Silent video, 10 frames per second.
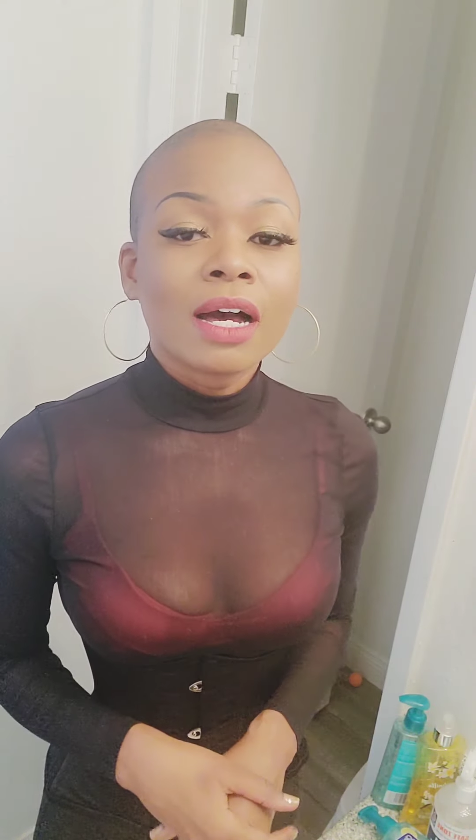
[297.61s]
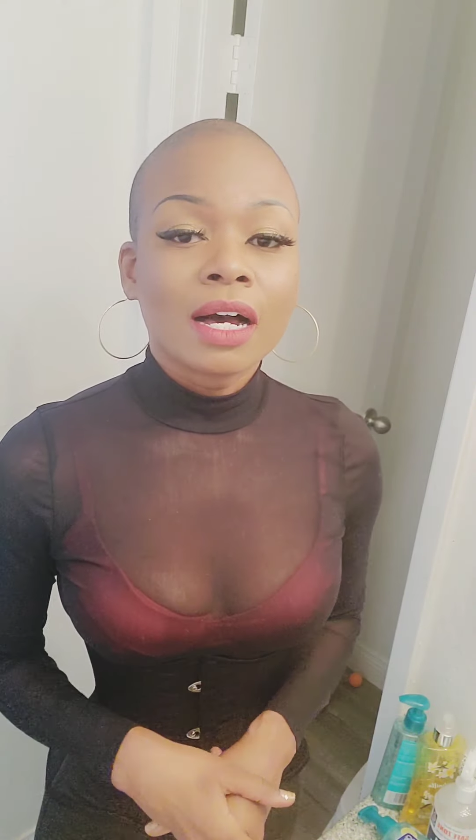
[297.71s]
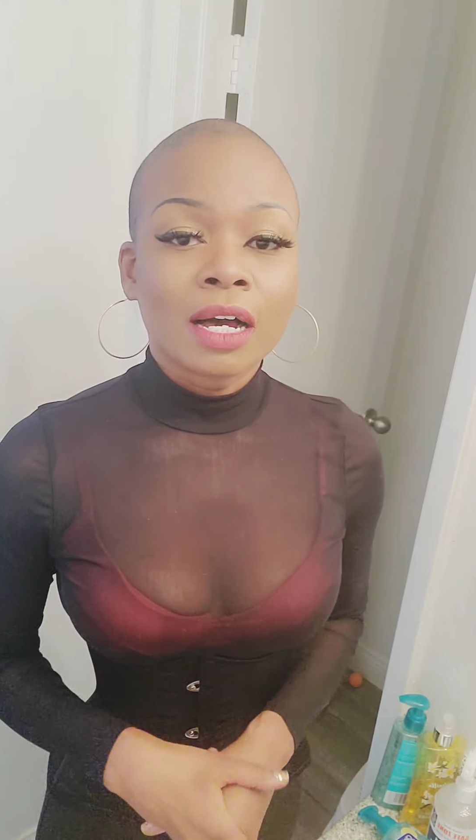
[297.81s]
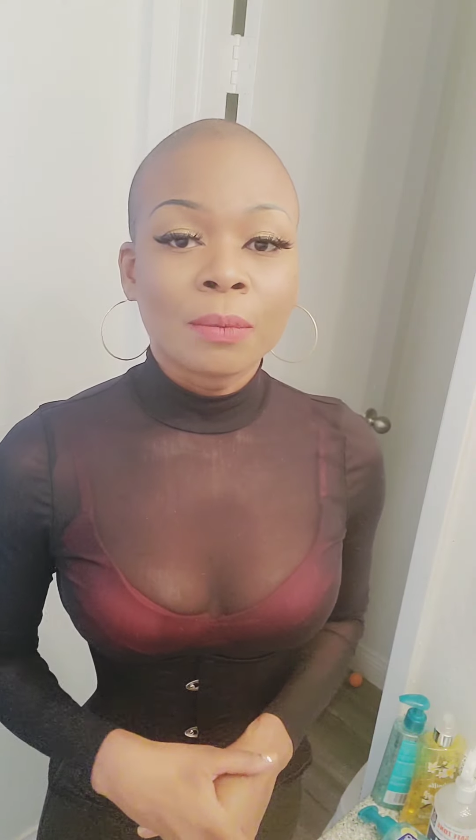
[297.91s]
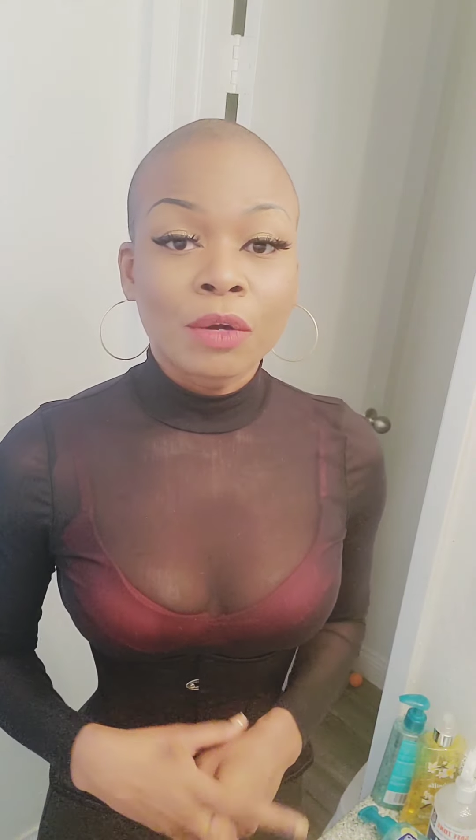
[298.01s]

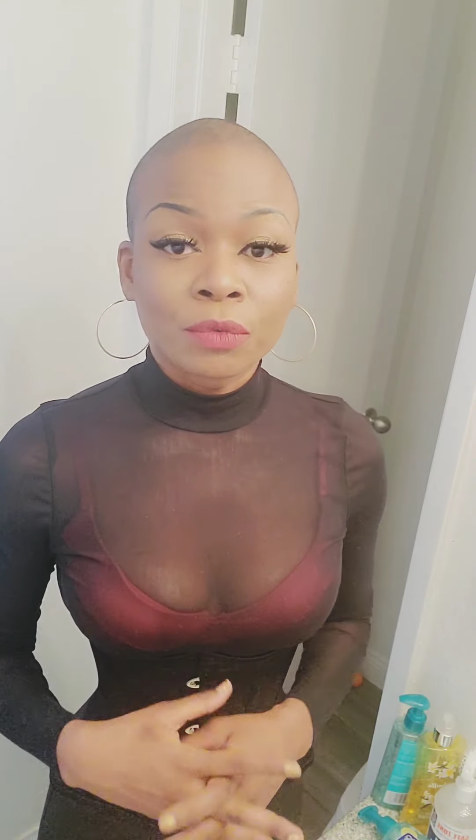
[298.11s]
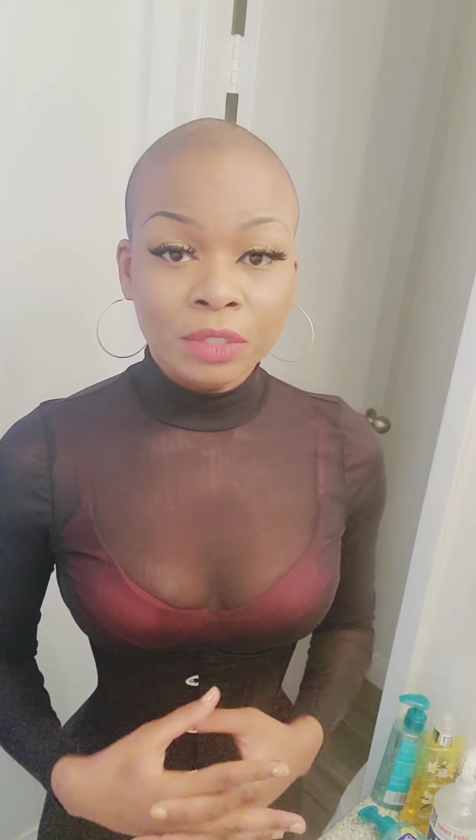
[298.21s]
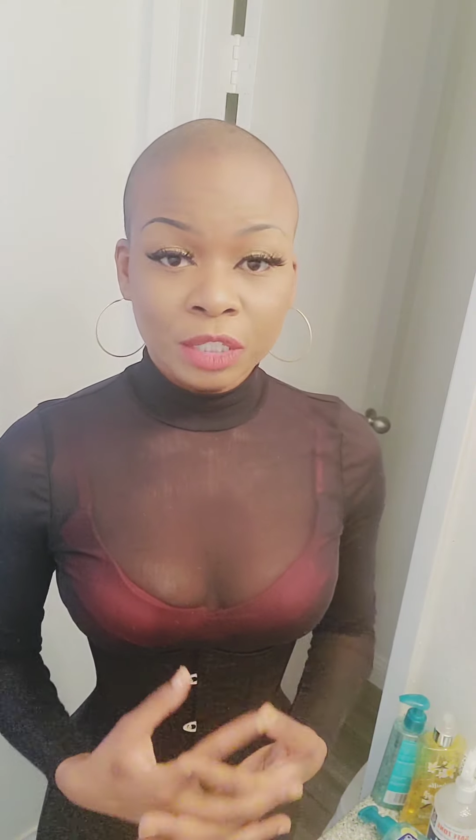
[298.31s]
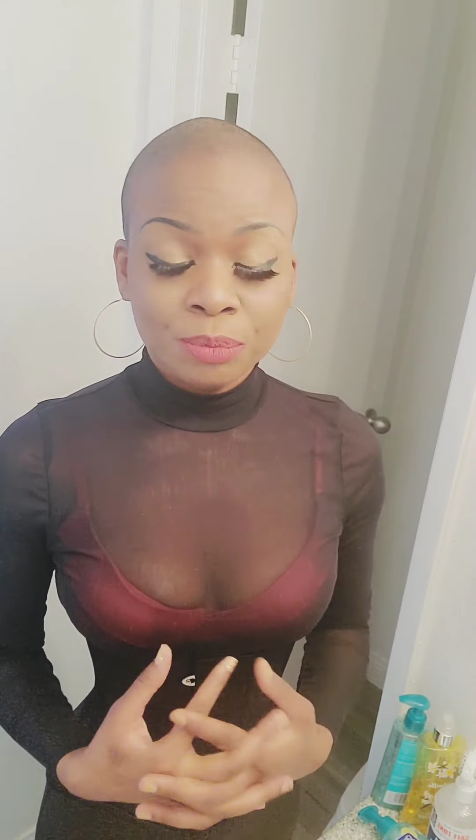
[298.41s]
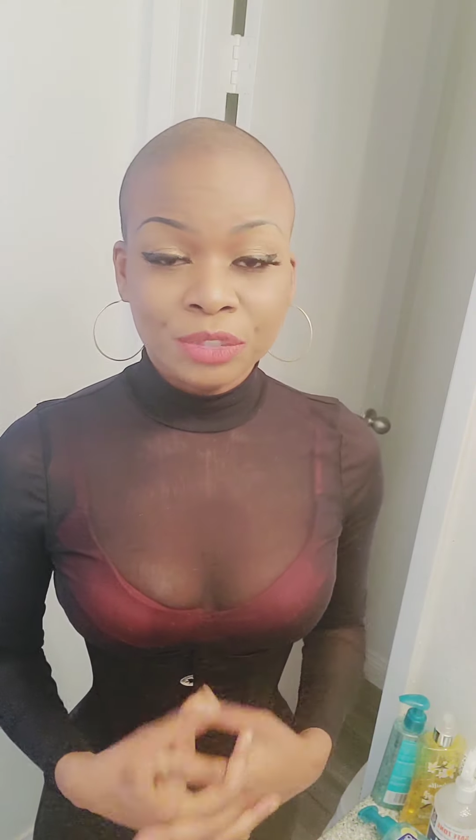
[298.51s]
I
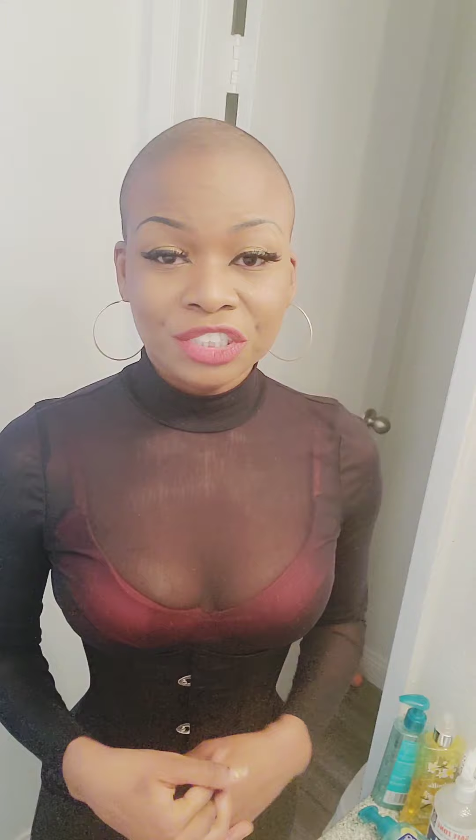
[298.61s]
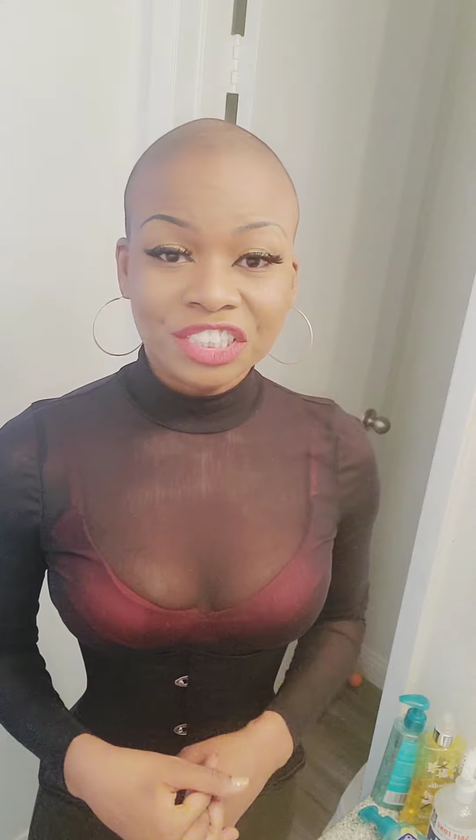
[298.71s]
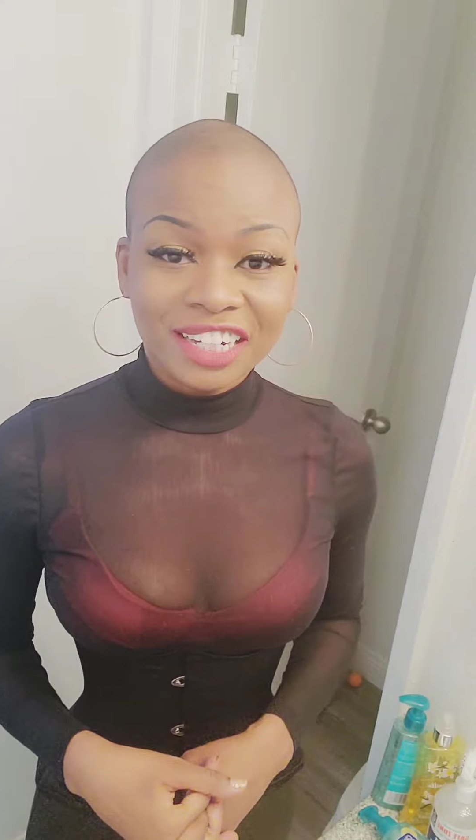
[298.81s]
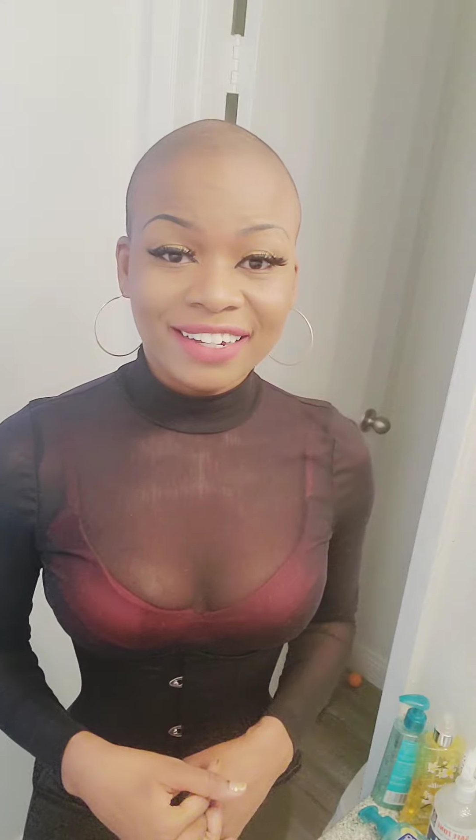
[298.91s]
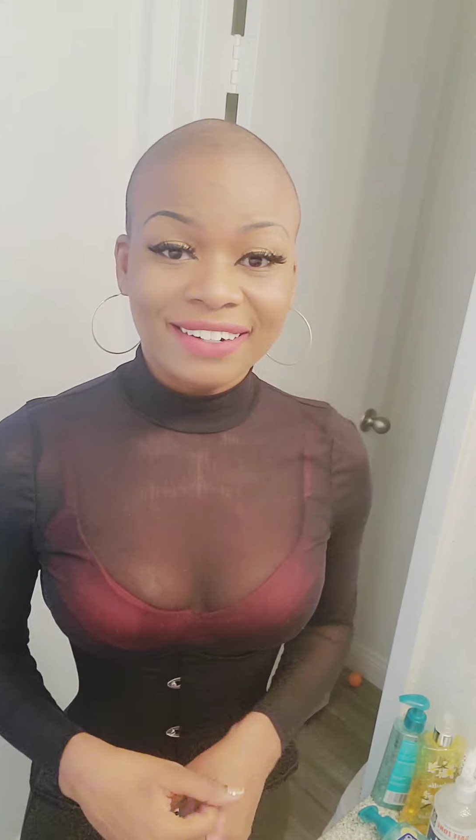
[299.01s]
really
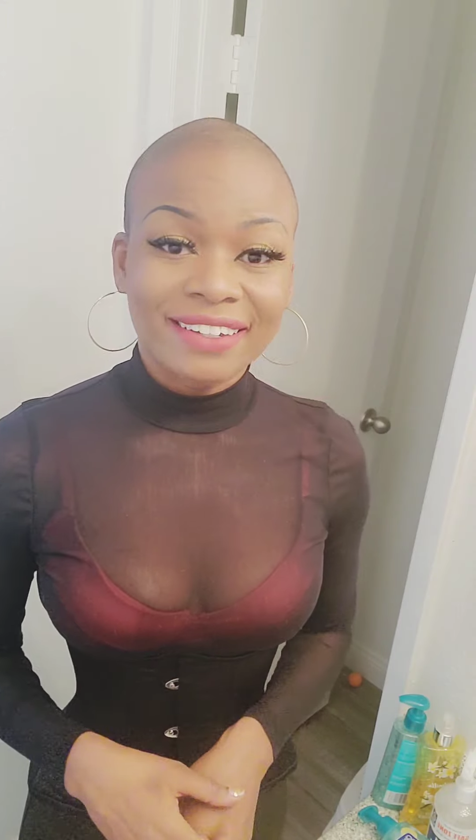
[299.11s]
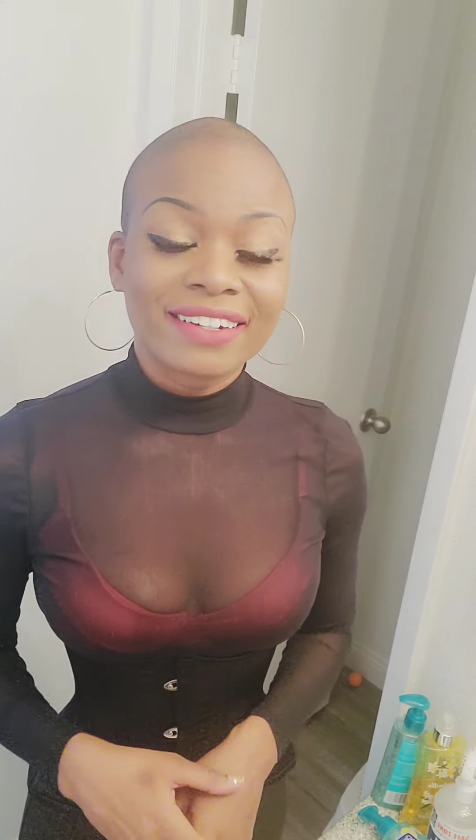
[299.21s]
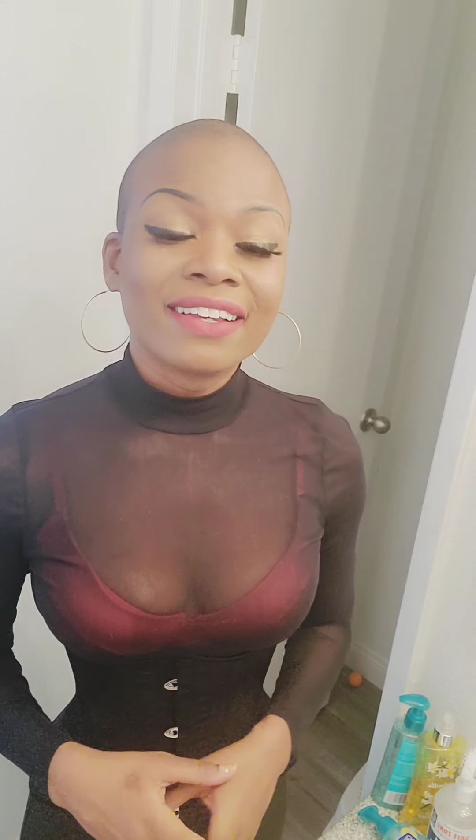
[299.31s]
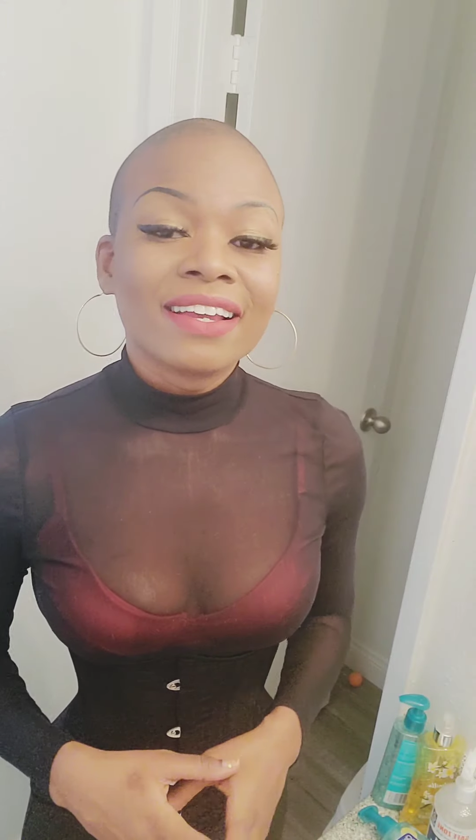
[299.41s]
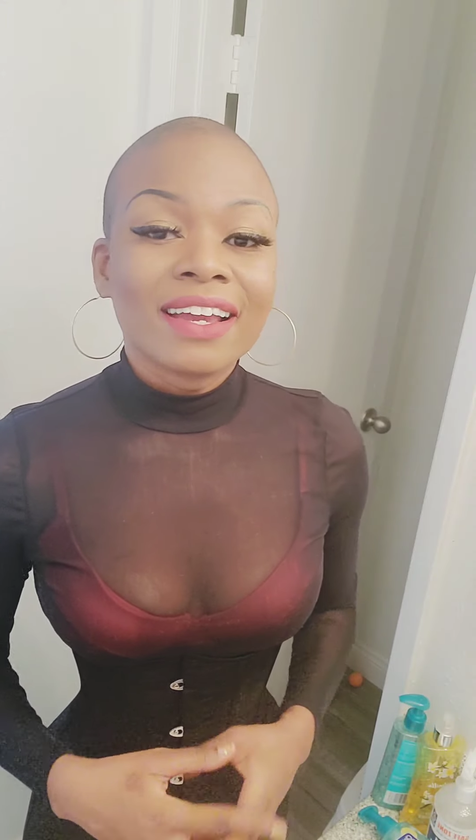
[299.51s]
appreciate it,